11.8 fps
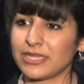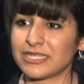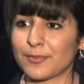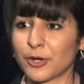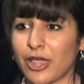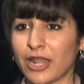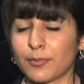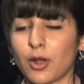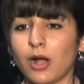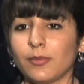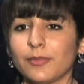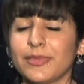a Democratic
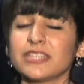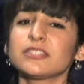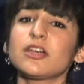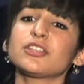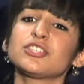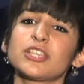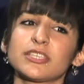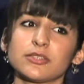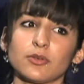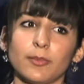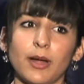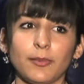problem, and it's not just
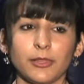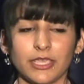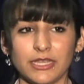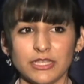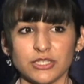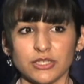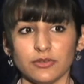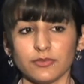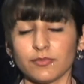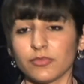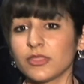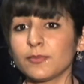a Republican issue.
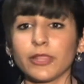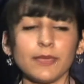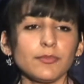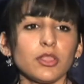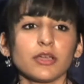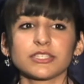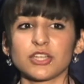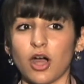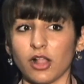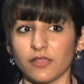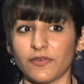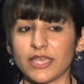The blame belongs to
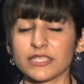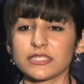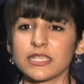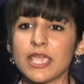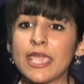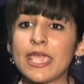all of us.